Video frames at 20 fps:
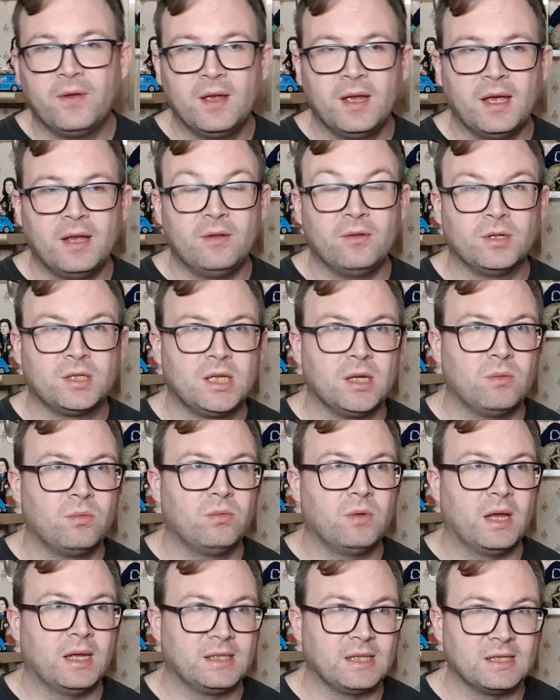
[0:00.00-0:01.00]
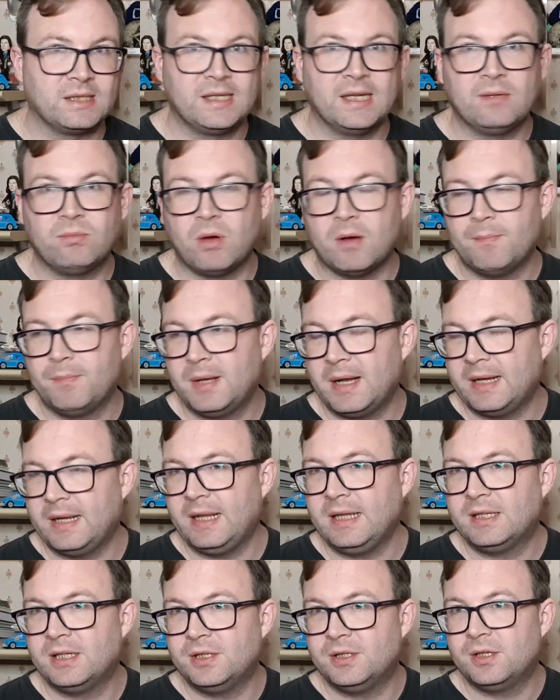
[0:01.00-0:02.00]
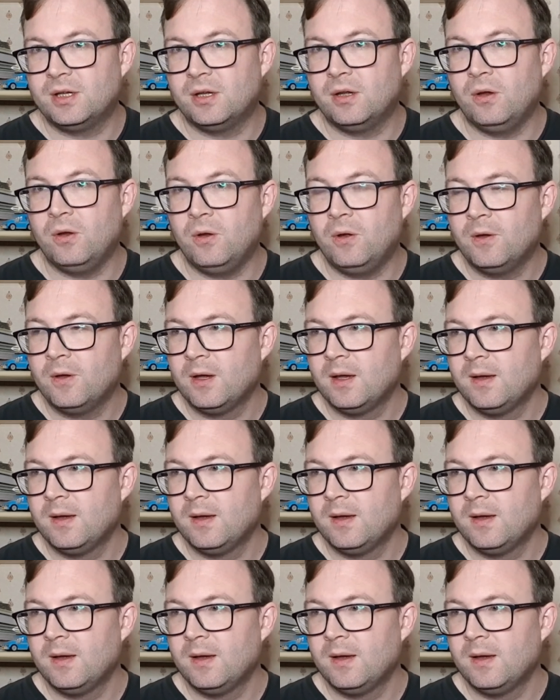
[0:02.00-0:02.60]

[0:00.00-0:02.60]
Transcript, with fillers: And also, as I said, what I'm planning to do